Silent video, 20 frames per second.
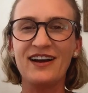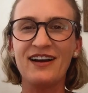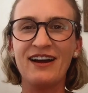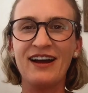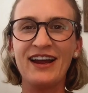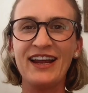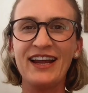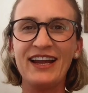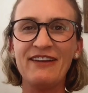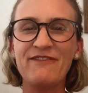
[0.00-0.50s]

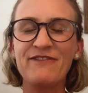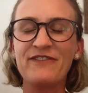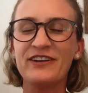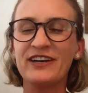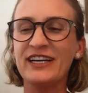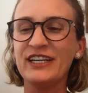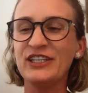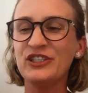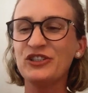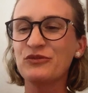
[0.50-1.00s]
I
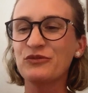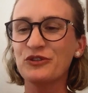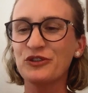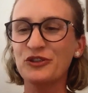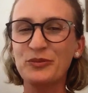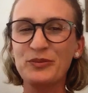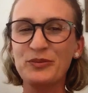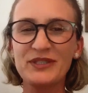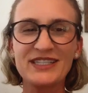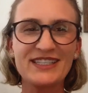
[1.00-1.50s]
find
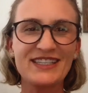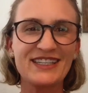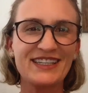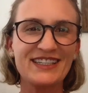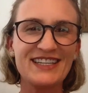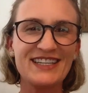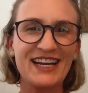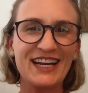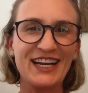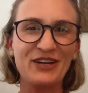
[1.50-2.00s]
groups
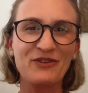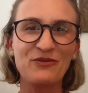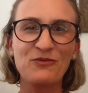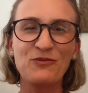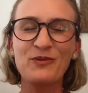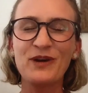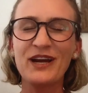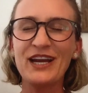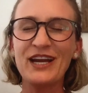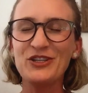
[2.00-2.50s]
take
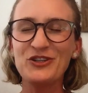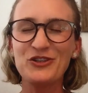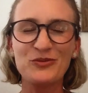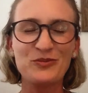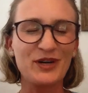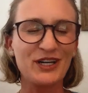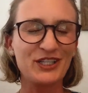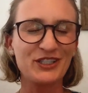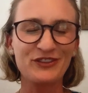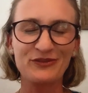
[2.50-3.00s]
way
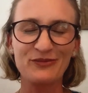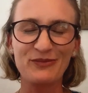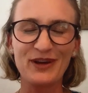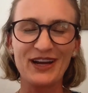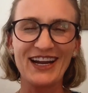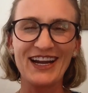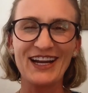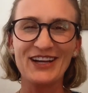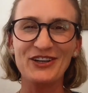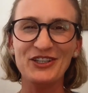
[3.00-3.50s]
too much of
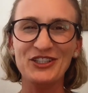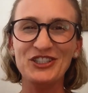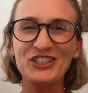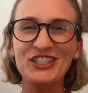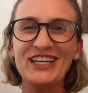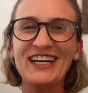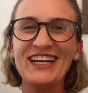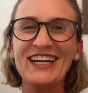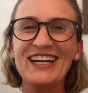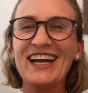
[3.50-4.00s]
my
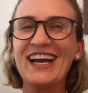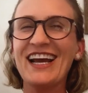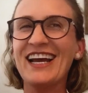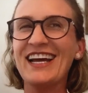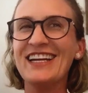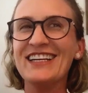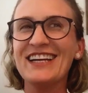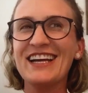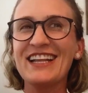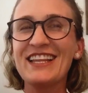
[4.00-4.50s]
energy,
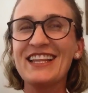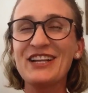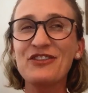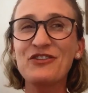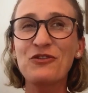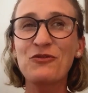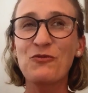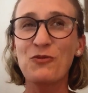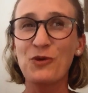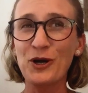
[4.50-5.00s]
and I
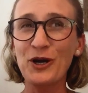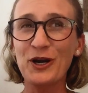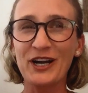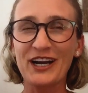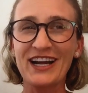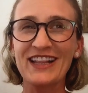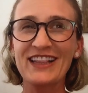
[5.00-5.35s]
think they're work.